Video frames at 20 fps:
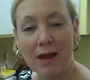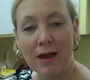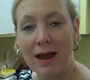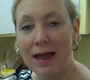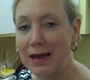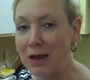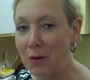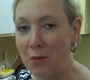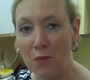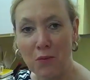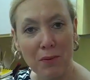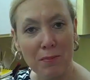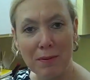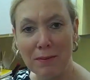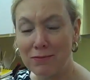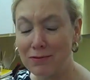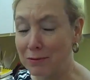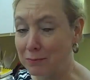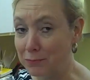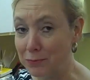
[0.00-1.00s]
out, I can whip
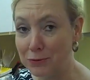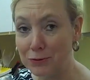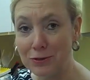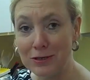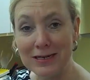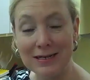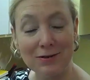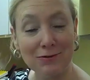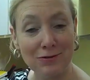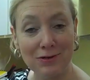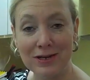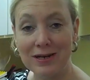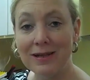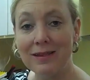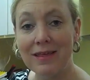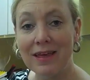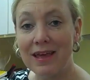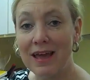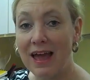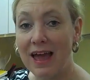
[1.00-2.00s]
up some pudding or
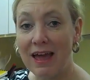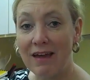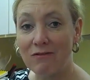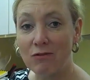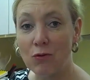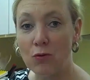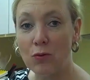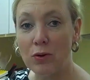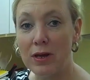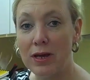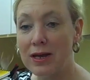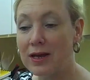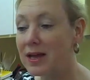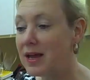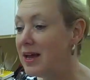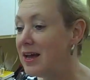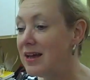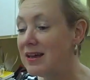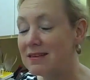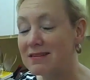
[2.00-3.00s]
anything I have quick,
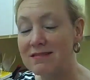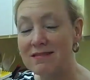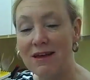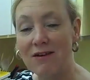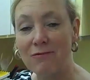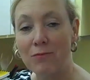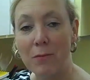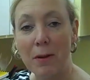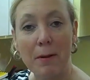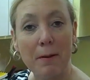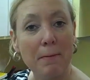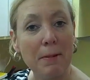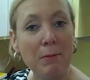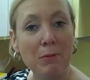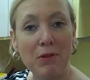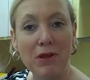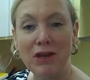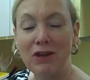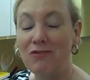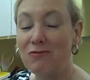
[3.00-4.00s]
stuff them up, and
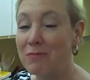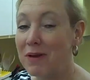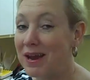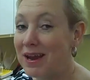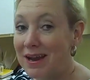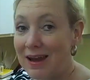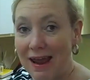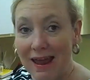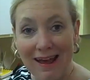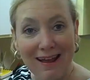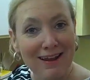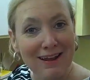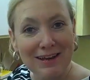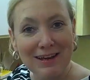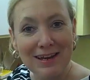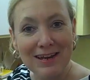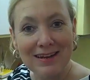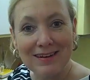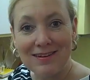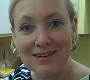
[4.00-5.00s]
people think you've made an
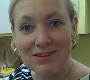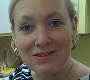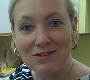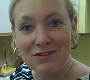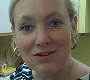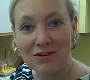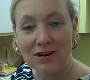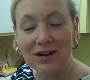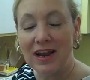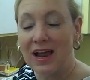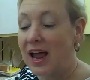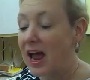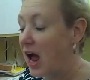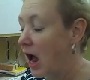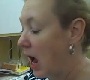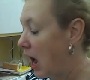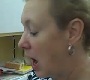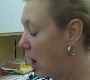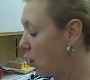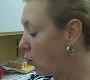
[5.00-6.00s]
elegant dessert.
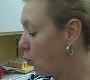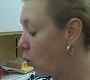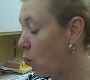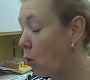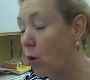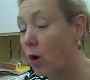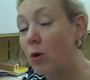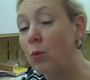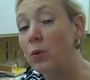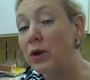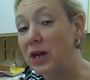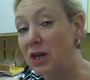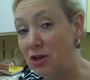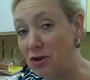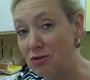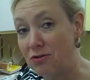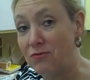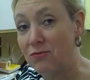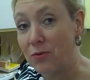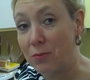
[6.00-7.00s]
Or we can
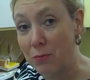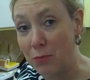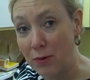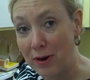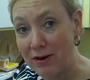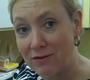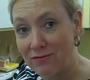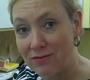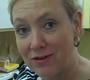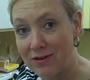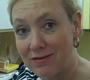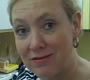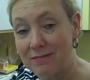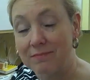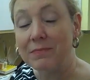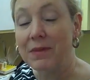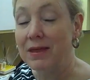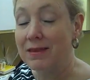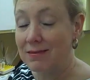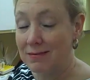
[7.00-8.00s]
use them for
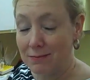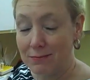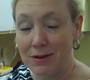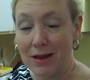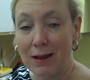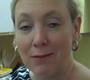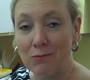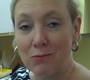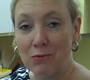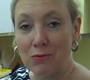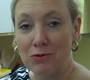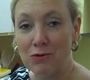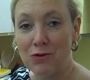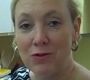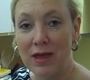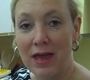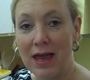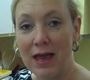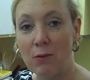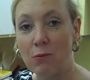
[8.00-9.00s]
breakfast, and sometimes we'll do
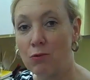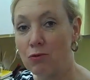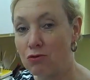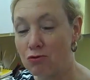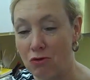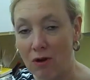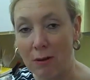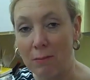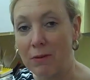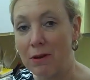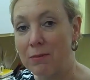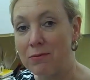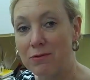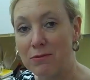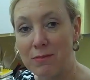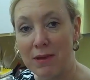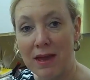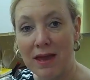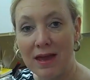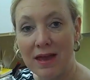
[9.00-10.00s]
that. We'll scramble up
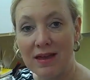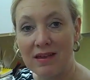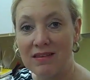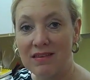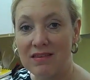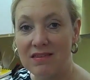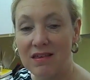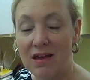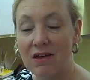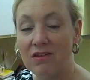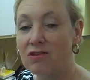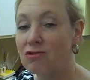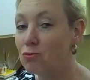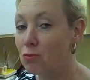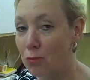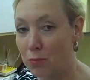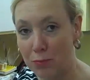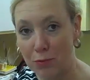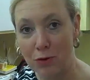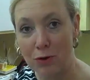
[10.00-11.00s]
some eggs and
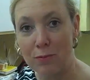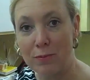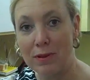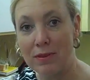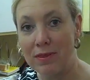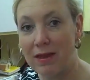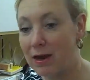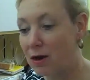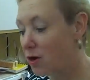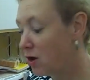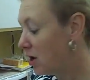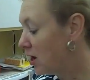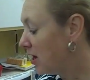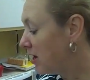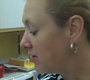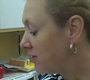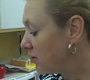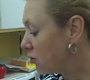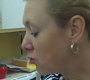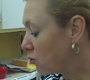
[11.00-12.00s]
sausage. We'll put them in there.
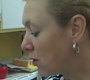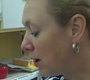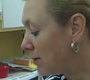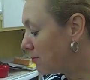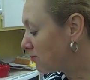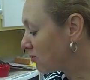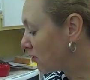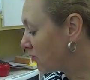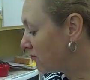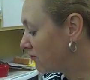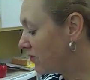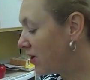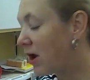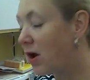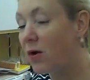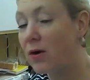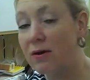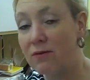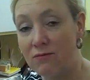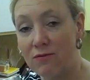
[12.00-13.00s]
So crepes are
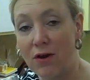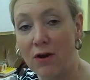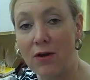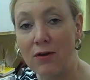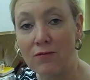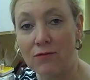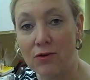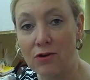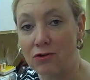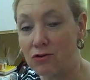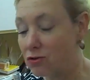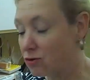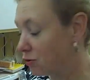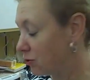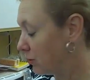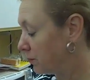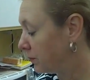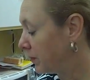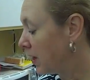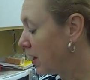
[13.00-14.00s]
very, very
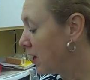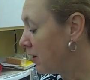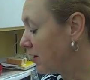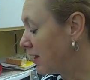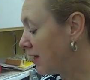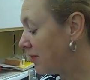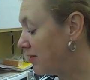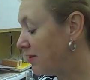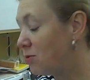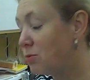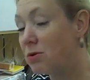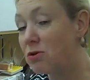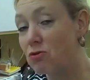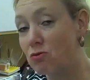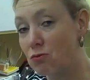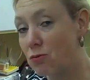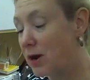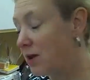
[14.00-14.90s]
versatile. Okay, this one is